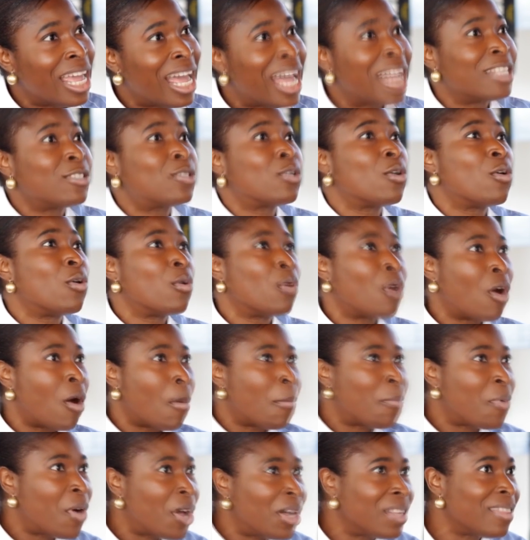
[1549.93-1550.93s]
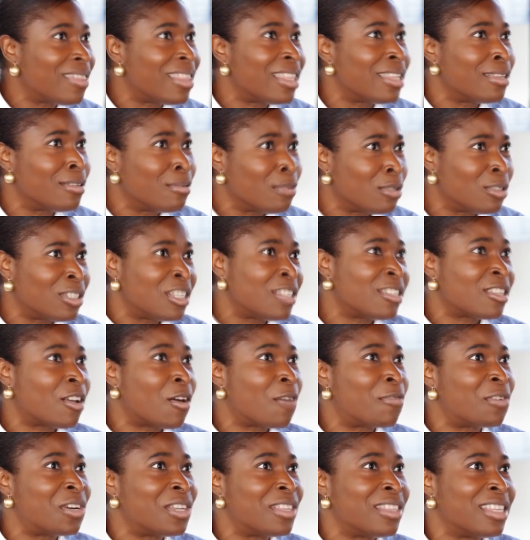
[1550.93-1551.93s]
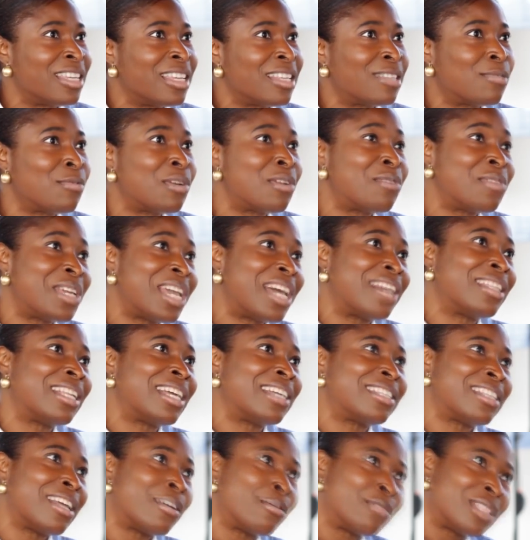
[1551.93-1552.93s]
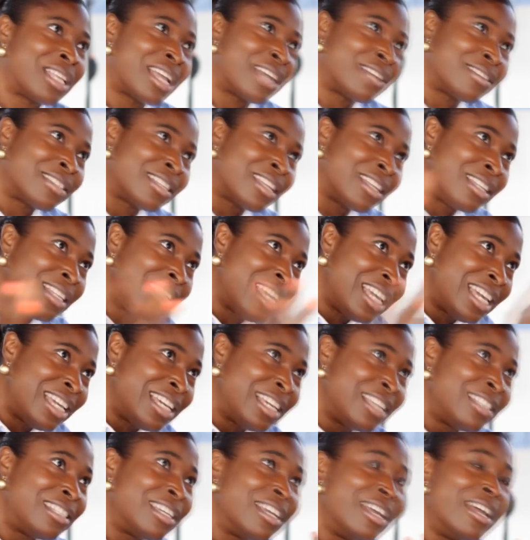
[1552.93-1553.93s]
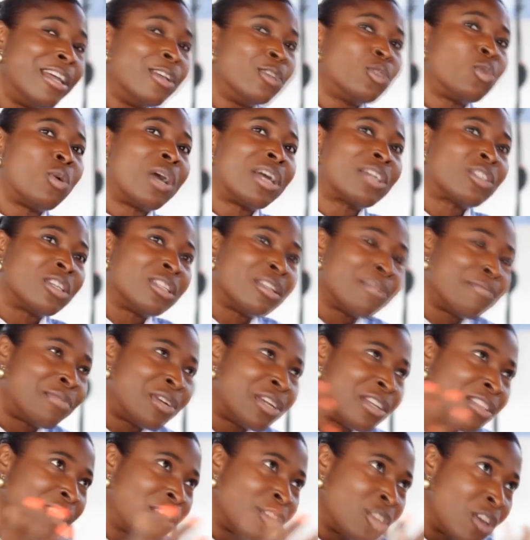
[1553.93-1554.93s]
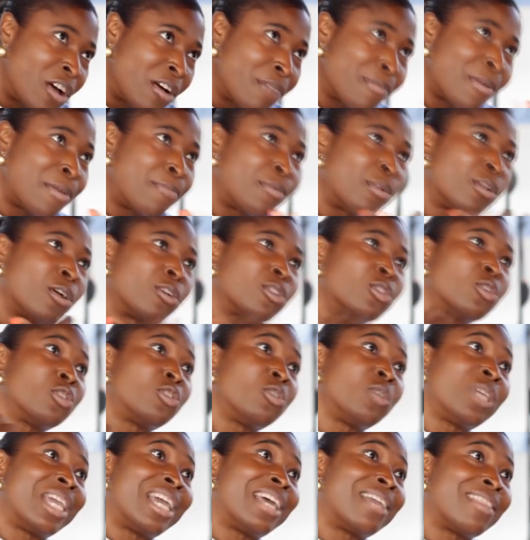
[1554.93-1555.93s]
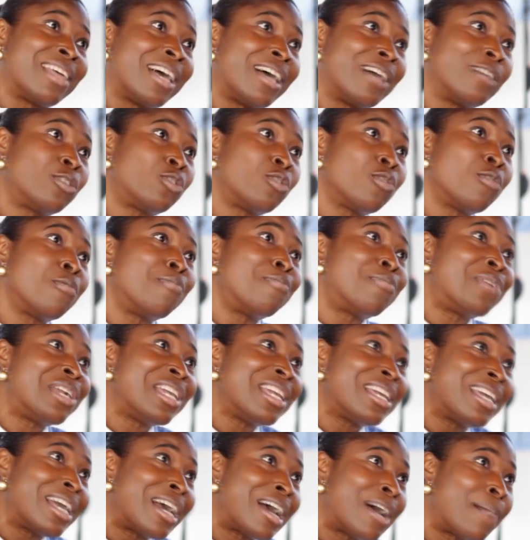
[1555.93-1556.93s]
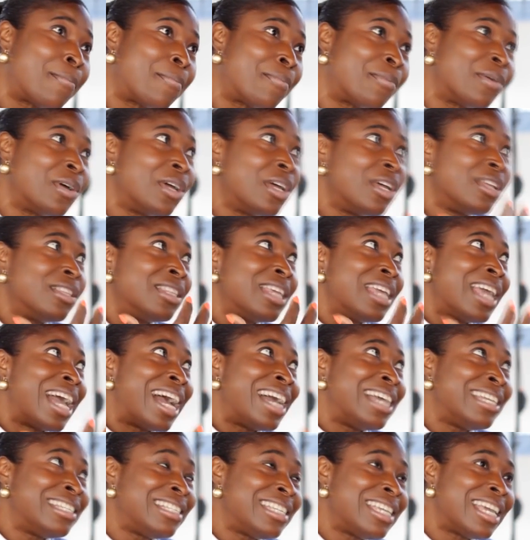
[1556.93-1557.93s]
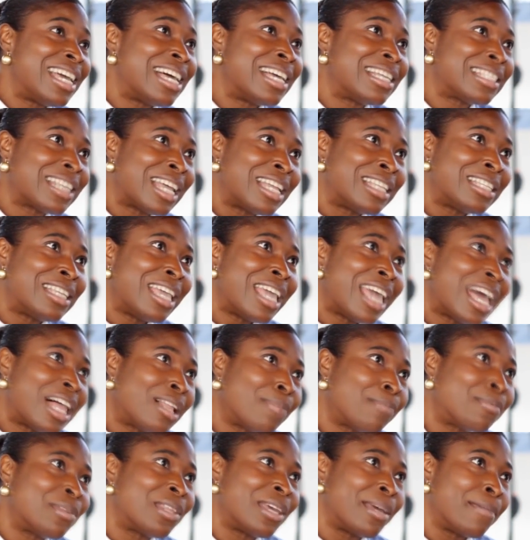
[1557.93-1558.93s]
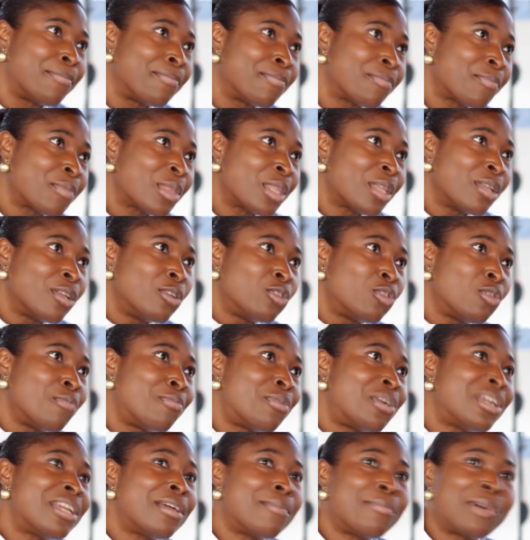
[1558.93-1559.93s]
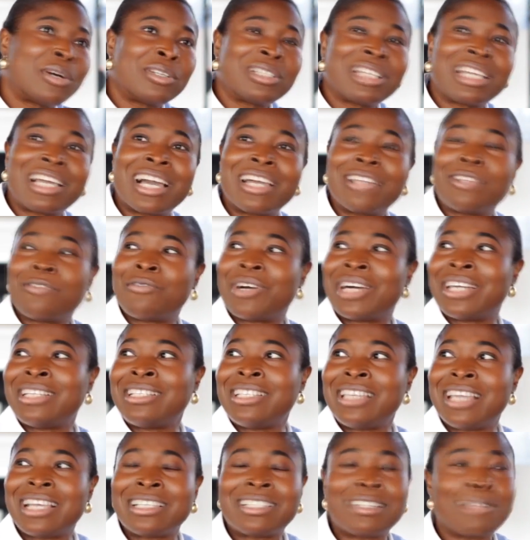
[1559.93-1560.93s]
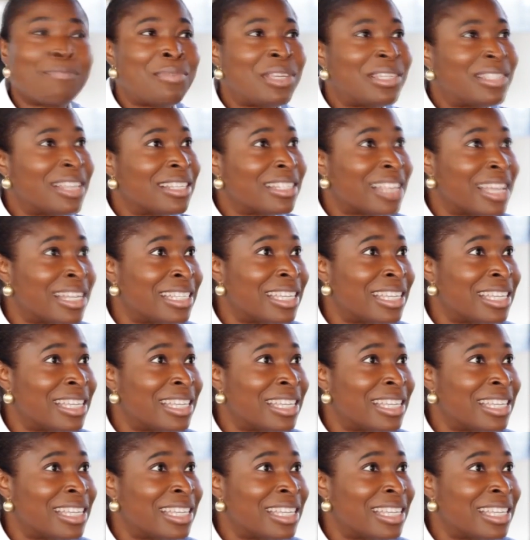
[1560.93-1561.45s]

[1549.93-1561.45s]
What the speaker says: And so upon discovering this, we realized that there is a need to actually bring the young people also together, to bring up the ideas and help them to bring about the kind of ideas, the business